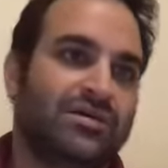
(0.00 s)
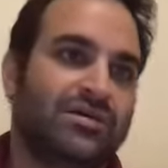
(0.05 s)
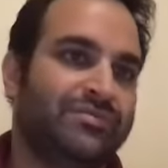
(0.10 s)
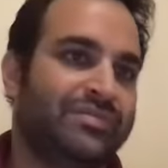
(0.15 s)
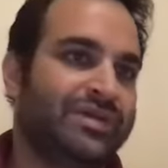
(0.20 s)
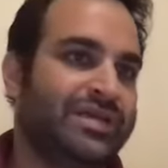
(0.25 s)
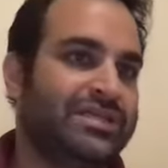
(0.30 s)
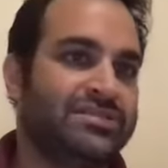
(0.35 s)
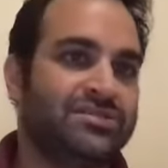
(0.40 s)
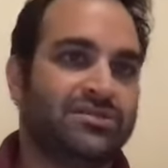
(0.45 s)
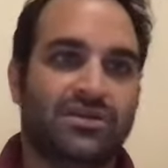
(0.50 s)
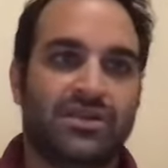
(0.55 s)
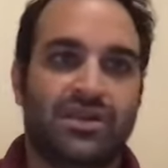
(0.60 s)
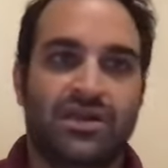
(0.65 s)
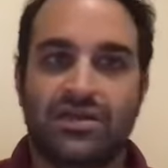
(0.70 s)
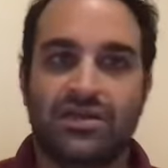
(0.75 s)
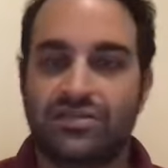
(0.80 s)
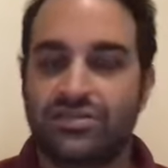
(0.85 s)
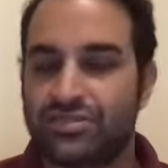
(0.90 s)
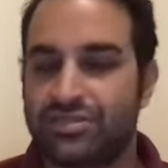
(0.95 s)
based on
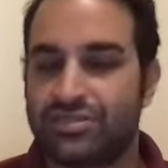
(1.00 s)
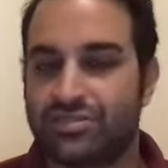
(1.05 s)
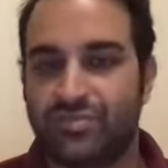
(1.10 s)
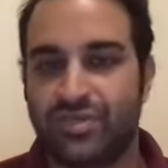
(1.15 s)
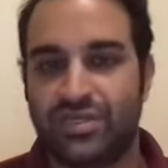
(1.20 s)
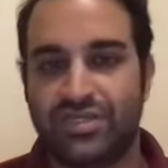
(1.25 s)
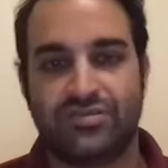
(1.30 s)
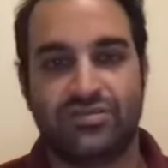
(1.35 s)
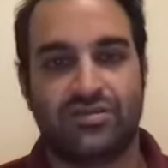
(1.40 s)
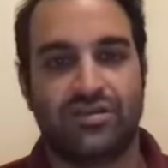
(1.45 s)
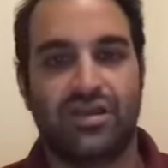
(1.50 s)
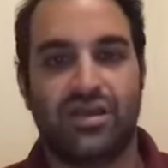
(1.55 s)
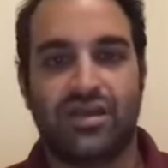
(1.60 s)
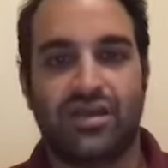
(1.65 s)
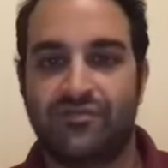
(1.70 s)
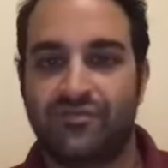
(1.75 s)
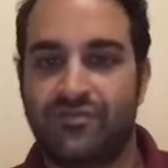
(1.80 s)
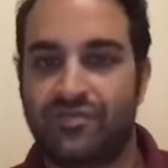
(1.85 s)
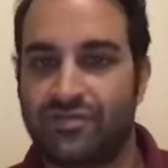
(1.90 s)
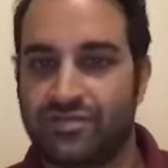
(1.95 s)
hunches, based on gut
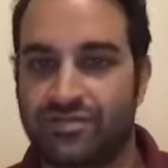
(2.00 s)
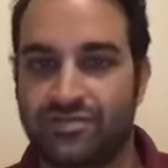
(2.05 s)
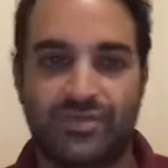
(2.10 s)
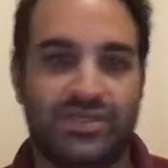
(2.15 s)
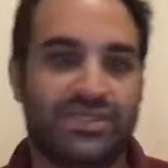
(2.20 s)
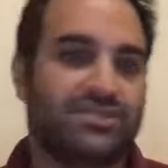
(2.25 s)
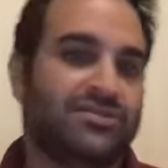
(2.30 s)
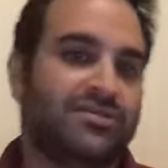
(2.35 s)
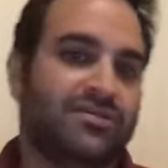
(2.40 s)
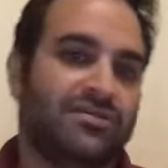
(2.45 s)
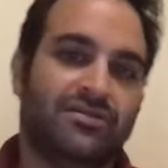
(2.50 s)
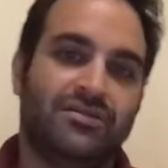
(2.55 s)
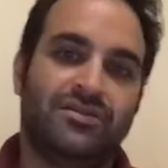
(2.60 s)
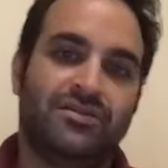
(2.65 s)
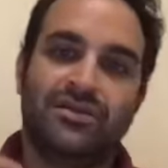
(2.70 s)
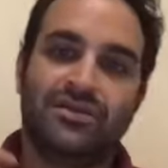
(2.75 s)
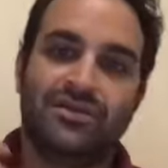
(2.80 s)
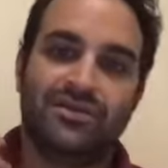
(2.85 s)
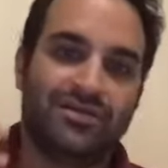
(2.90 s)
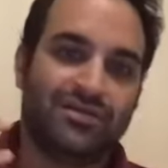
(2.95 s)
feels, based on
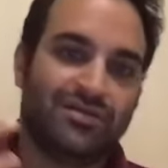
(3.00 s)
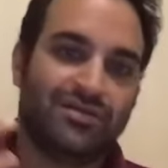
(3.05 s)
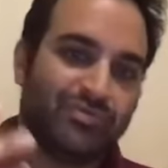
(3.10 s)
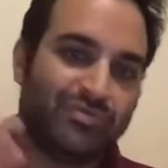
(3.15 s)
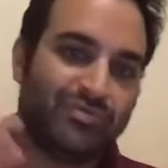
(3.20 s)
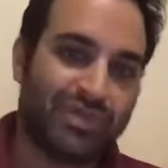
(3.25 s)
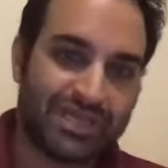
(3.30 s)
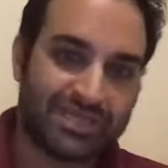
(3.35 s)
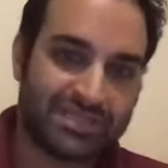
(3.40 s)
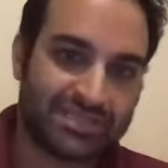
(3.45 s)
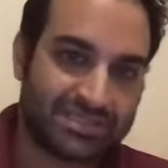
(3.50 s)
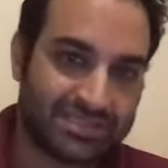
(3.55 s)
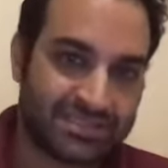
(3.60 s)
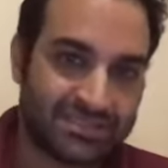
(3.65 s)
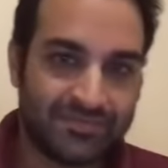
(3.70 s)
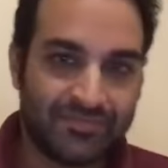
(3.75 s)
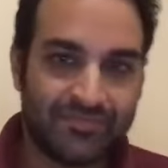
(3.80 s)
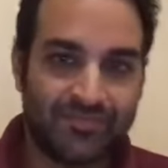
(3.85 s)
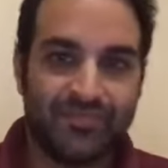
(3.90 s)
bets,